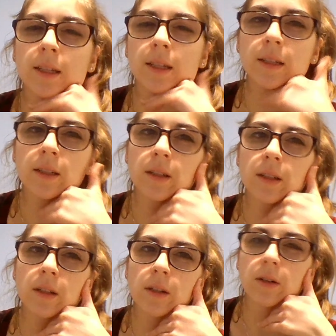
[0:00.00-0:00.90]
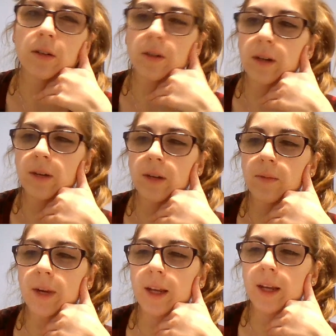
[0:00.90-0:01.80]
it, or
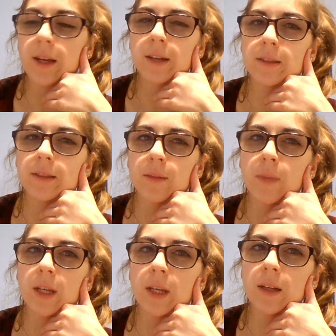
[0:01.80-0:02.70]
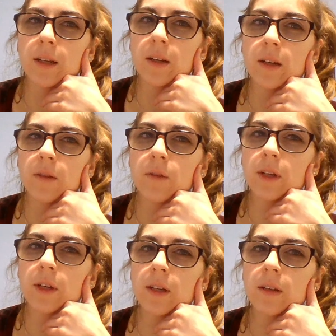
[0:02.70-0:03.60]
unrecognize the meaning of
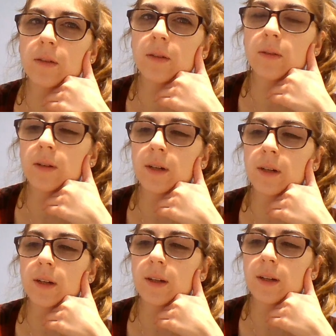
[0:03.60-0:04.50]
it, or